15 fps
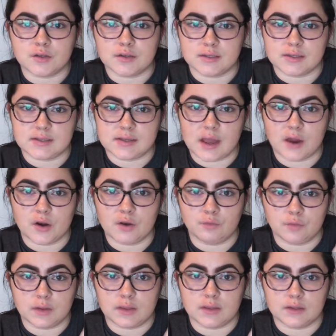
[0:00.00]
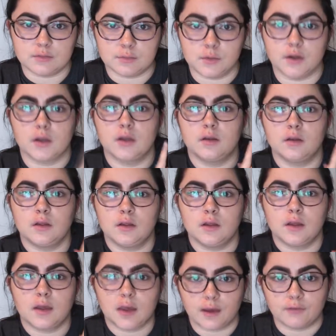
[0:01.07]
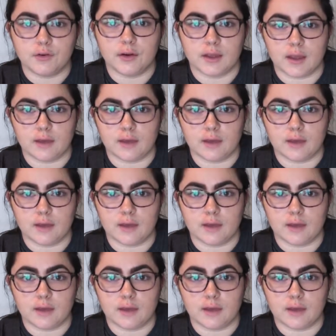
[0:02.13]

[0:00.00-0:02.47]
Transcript: to sit down and read this book cover to